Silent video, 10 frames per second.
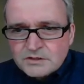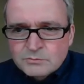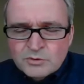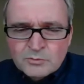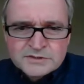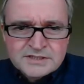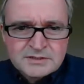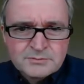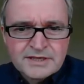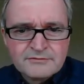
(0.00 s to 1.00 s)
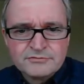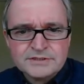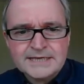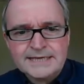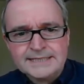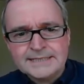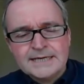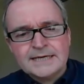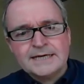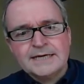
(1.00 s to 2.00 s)
and what we're dealing with every day
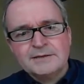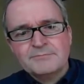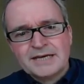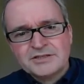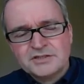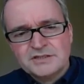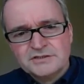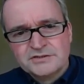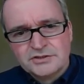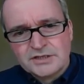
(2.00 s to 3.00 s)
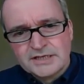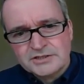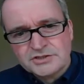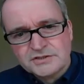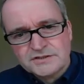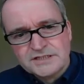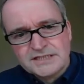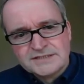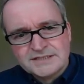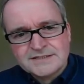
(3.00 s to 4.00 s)
in managing these circulations
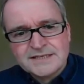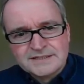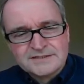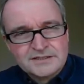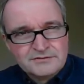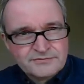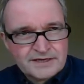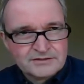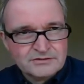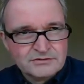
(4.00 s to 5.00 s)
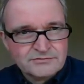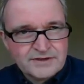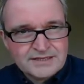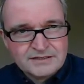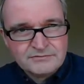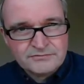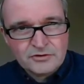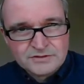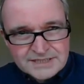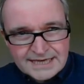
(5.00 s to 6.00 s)
is this. And in fact, the failing
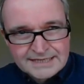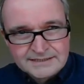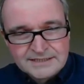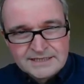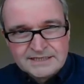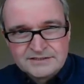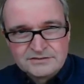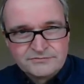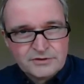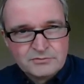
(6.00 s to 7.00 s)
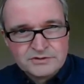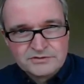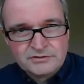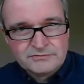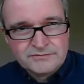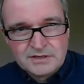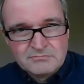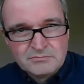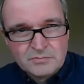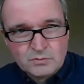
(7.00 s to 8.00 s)
fontan is the focus of
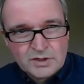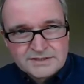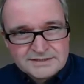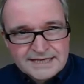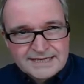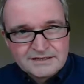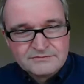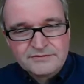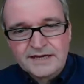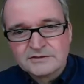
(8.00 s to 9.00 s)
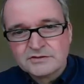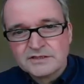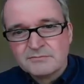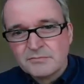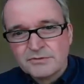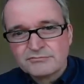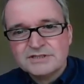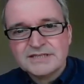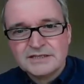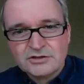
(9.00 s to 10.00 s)
one day, in fact,
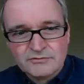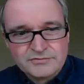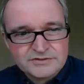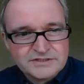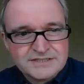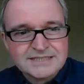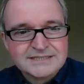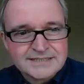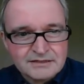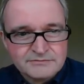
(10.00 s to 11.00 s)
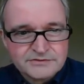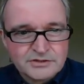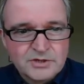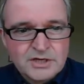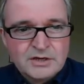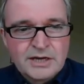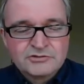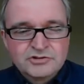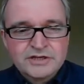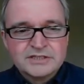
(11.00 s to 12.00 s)
3-day conferences in itself. So
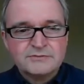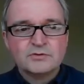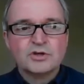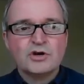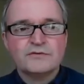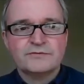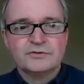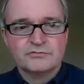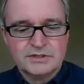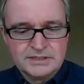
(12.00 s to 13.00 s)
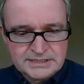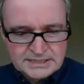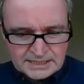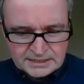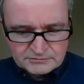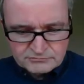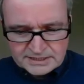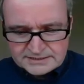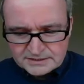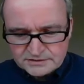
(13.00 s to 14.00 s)
I'll try and give you an overview, really, and
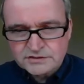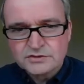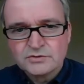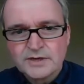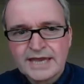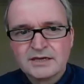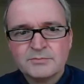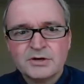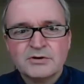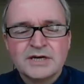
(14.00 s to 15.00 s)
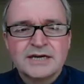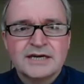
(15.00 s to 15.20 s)
relate it to ECMO